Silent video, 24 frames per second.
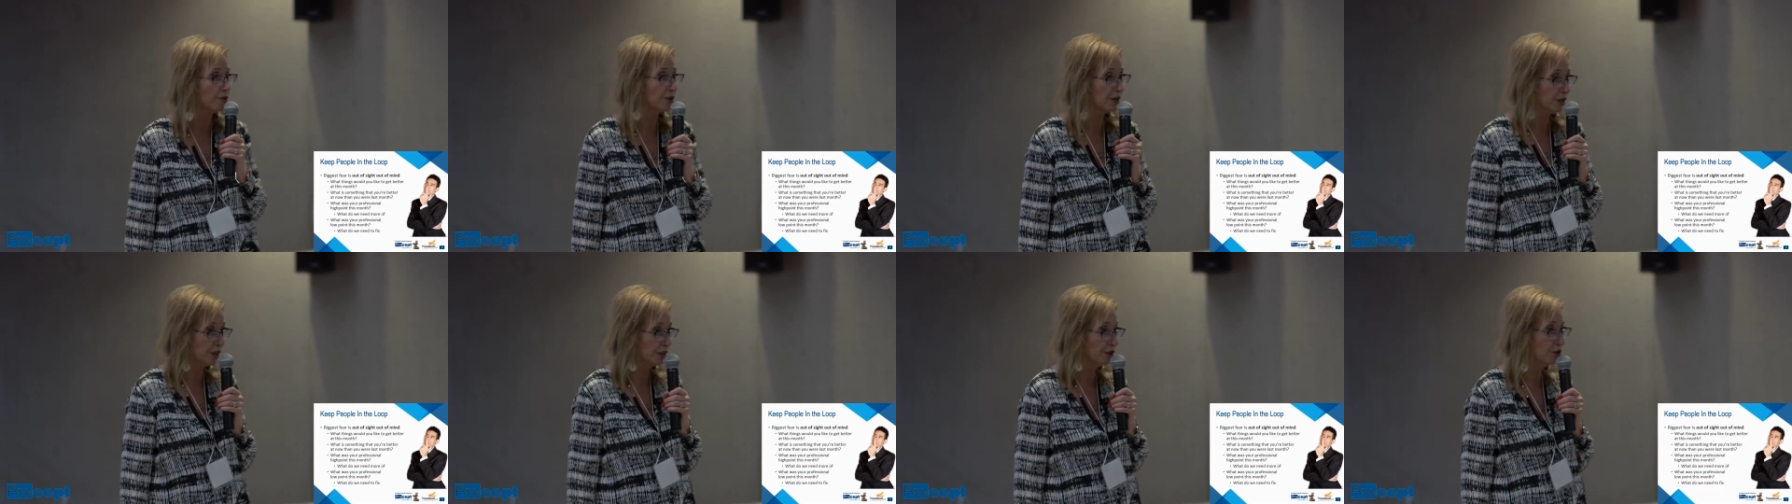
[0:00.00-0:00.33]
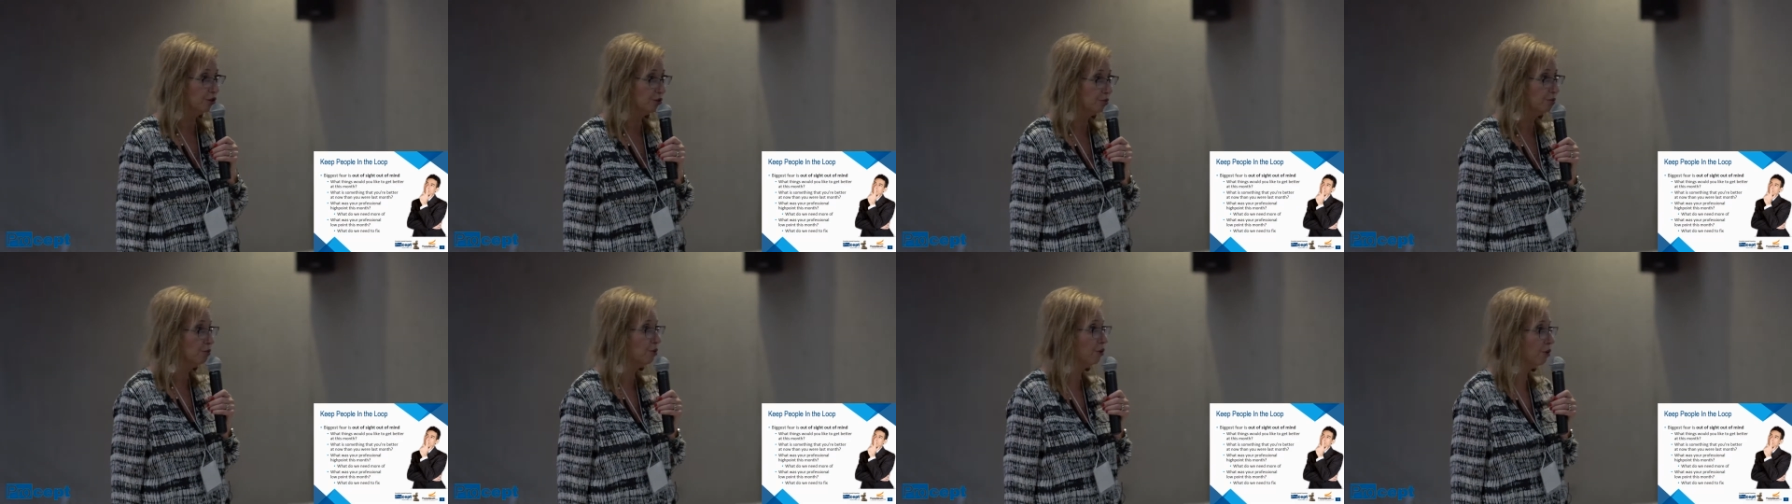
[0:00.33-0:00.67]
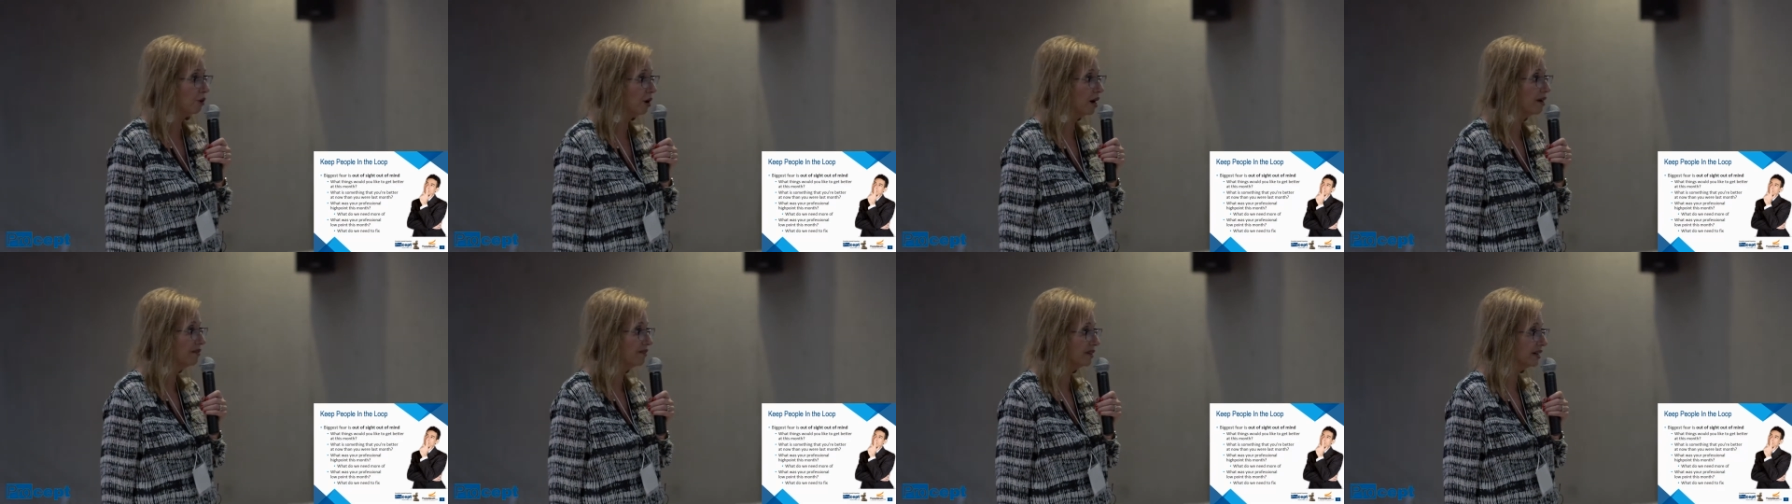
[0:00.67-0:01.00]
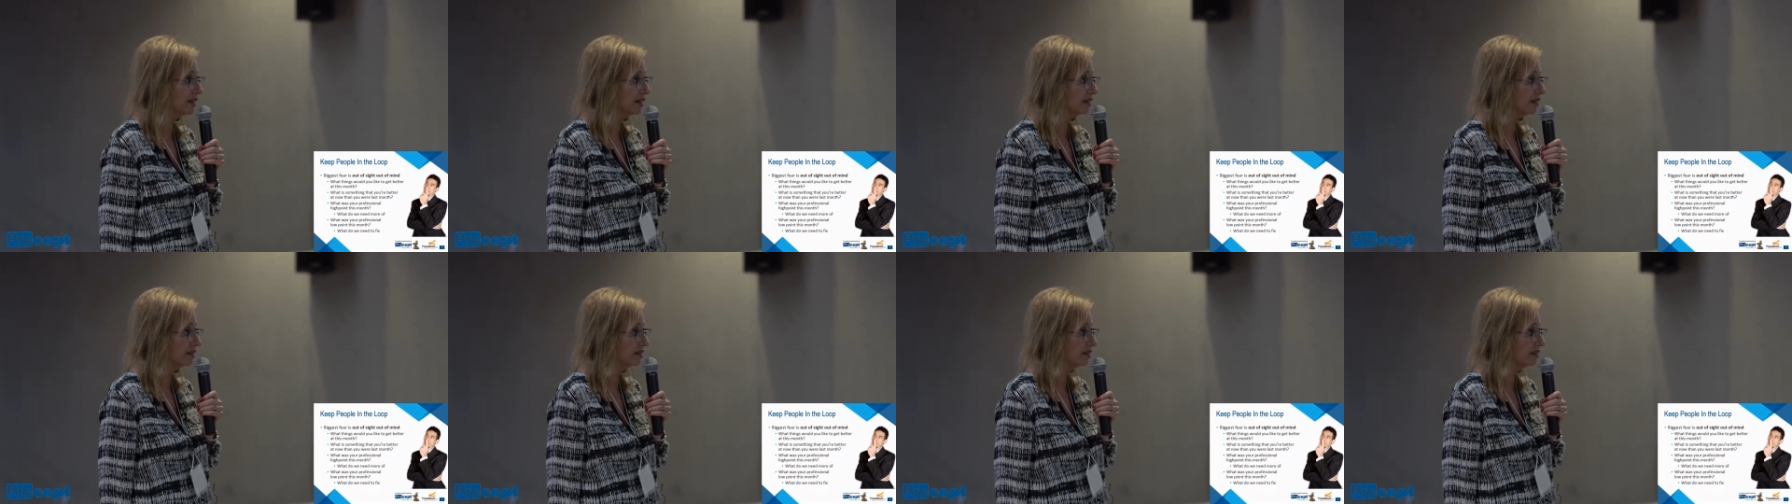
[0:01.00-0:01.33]
we're going to do more of
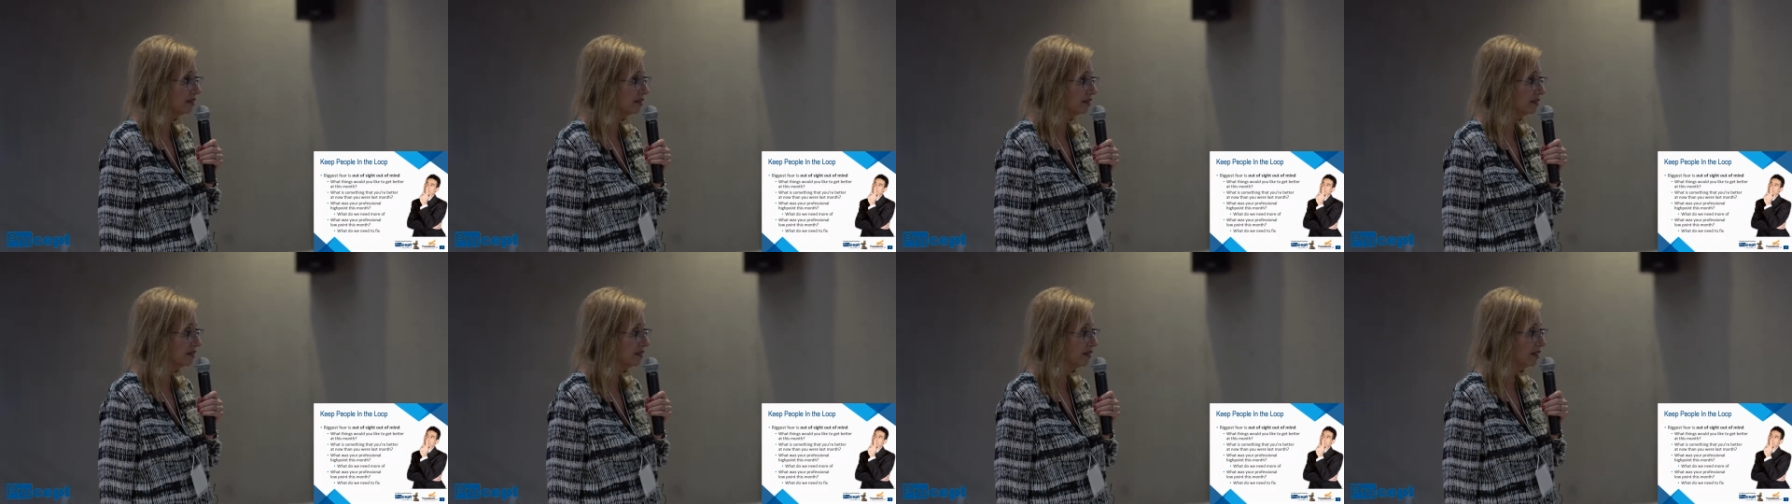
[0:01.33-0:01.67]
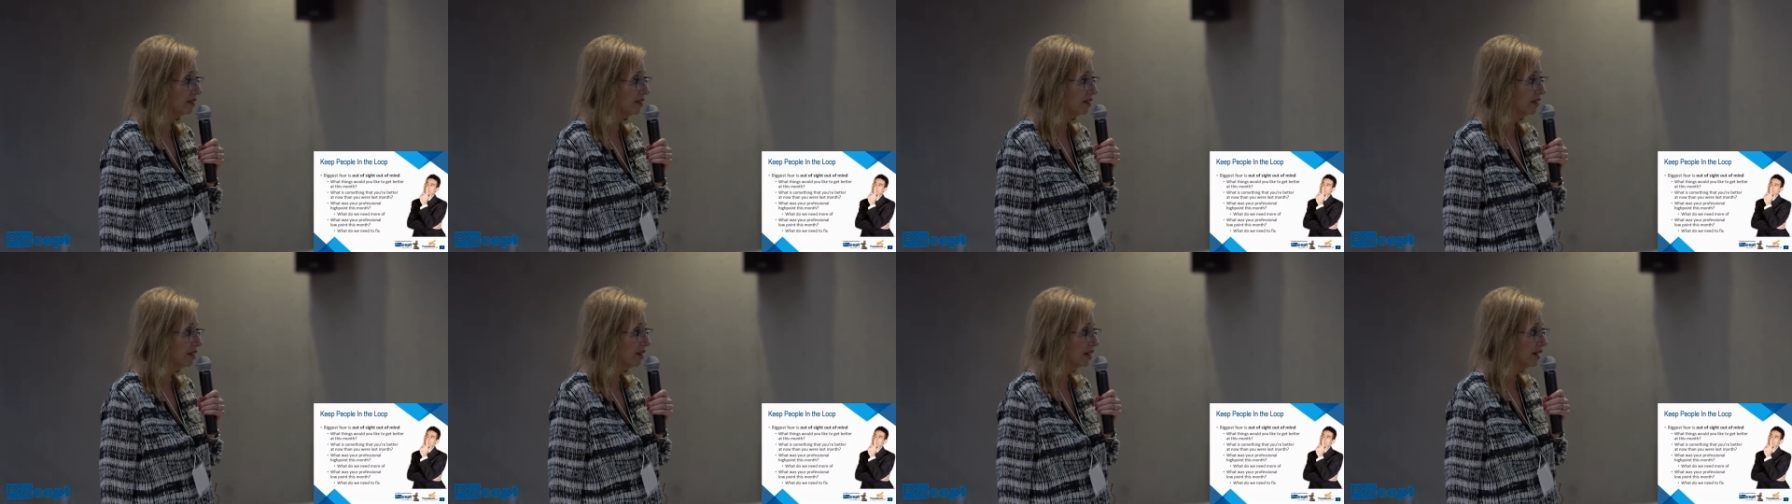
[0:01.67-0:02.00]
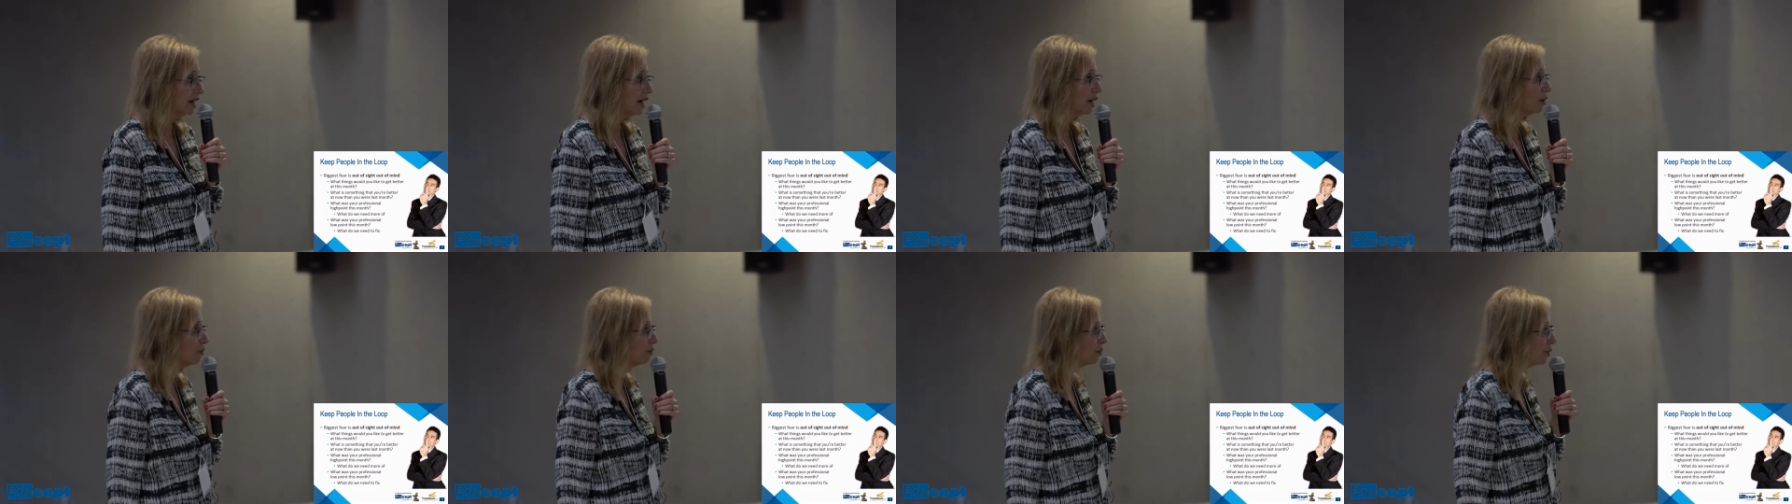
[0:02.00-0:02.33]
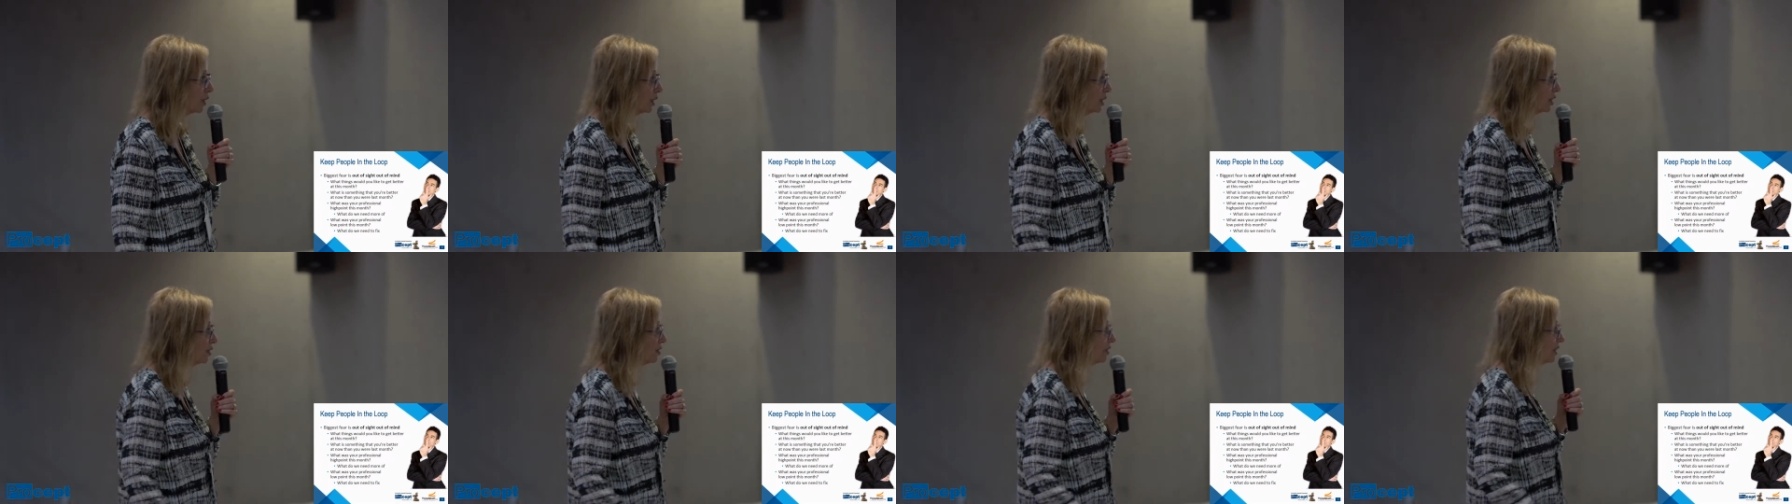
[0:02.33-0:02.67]
it. And
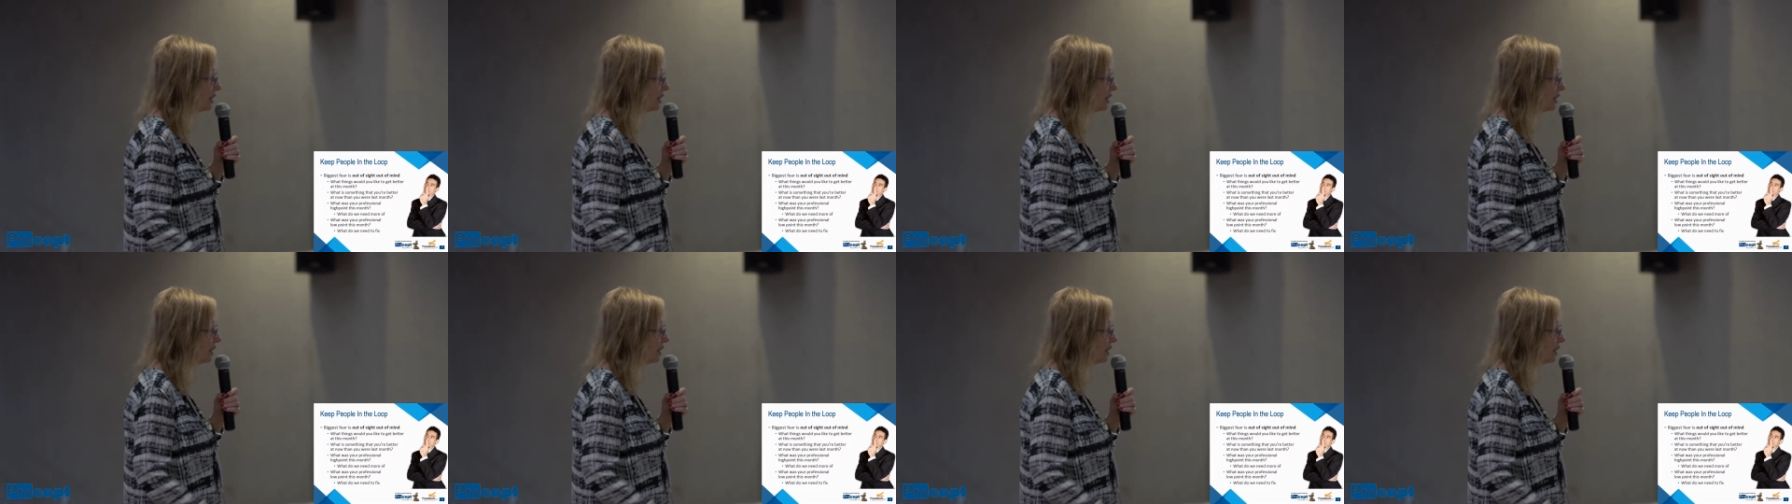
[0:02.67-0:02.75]
what do you